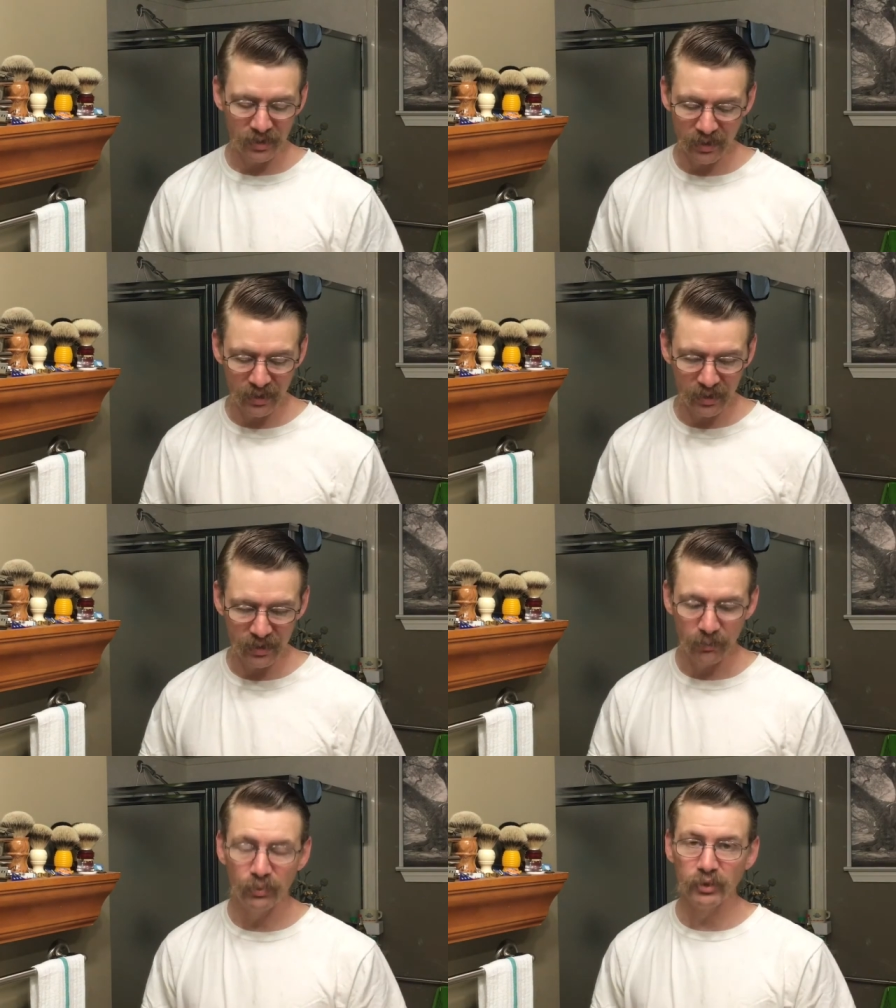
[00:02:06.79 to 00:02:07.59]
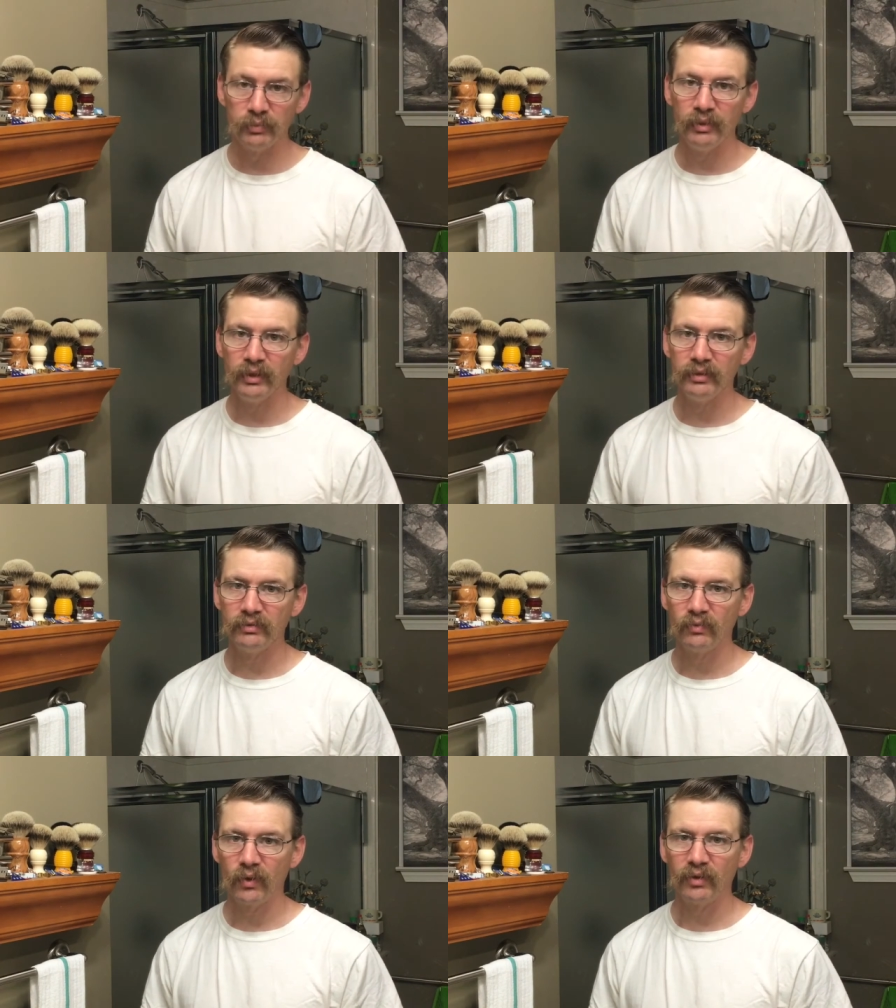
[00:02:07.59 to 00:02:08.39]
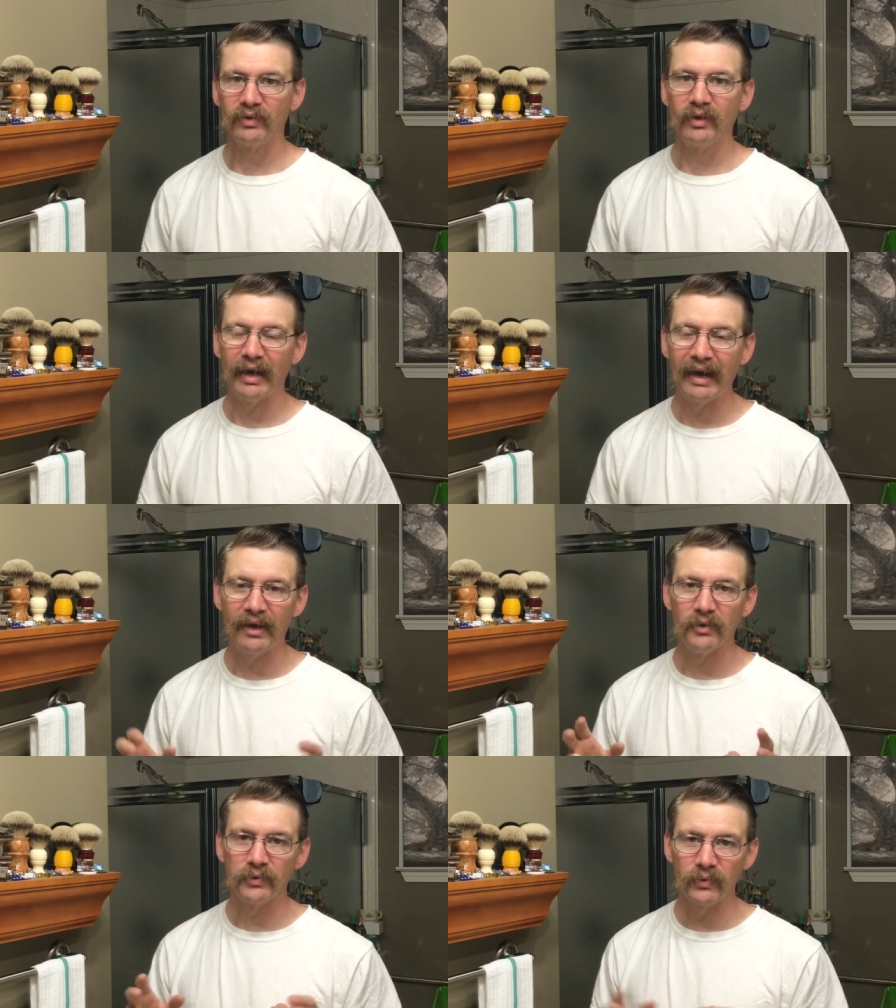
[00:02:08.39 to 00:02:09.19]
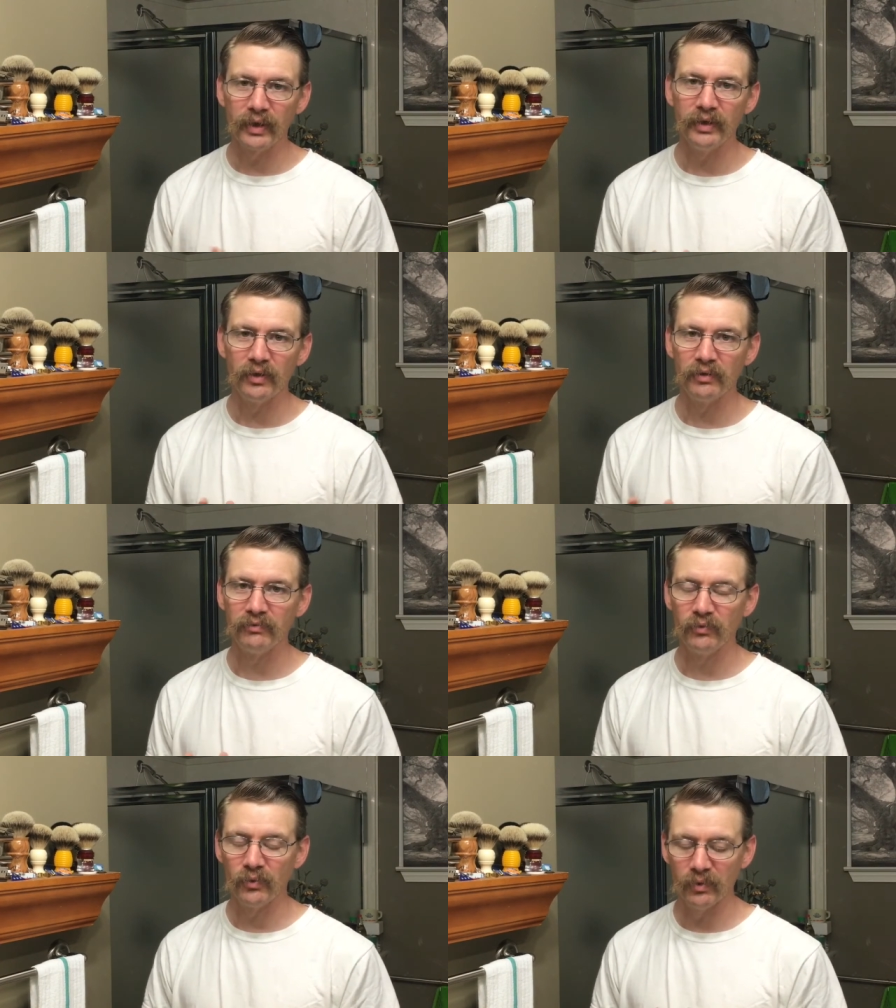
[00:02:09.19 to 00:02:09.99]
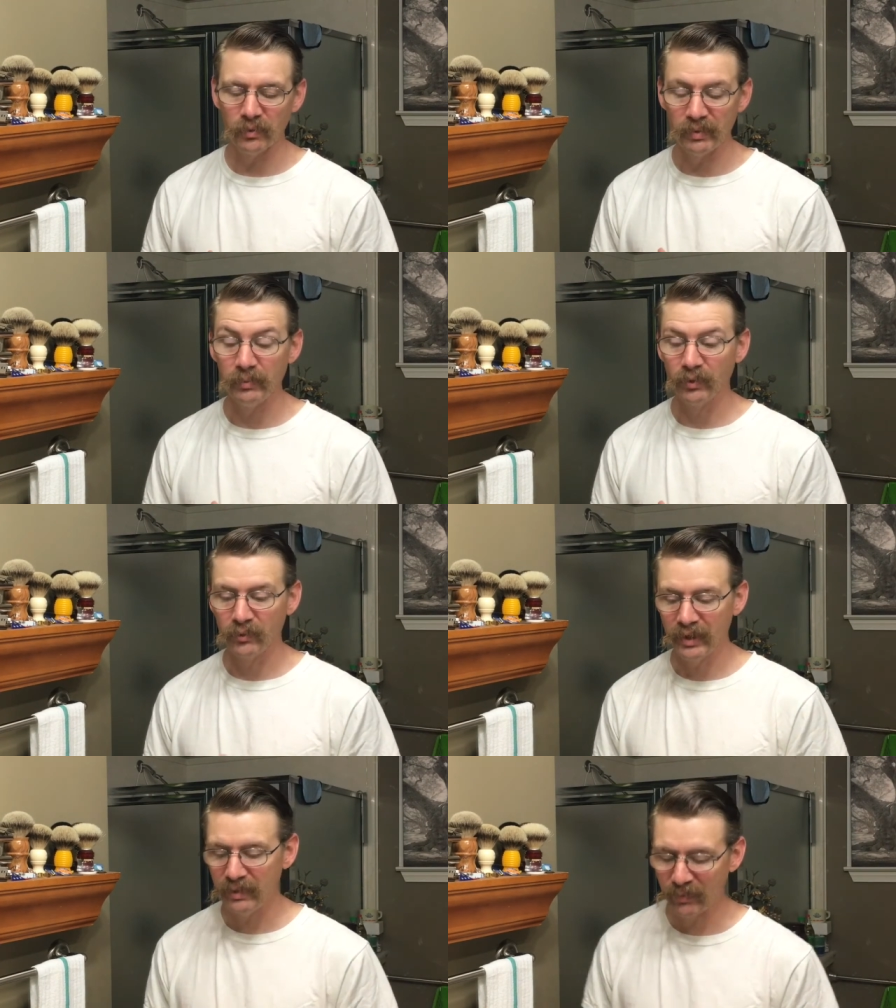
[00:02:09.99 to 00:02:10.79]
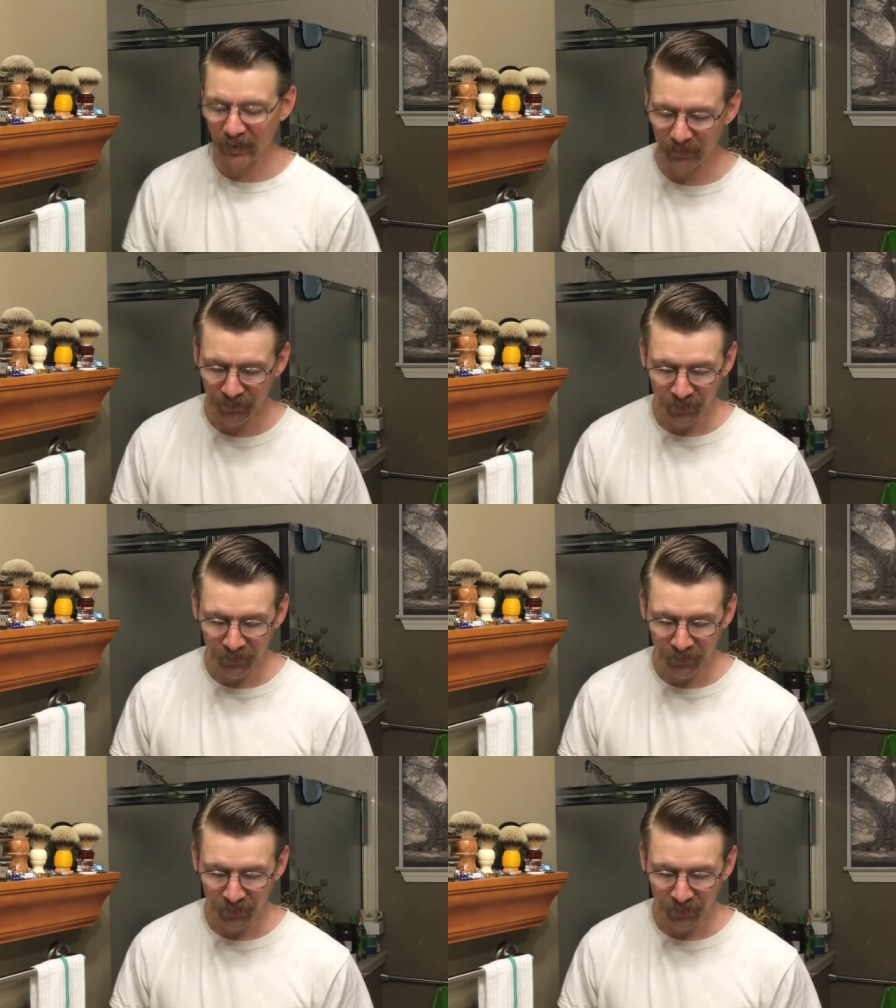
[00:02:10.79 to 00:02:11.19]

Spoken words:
these and the push buttons weren't high on the radar for people on eBay.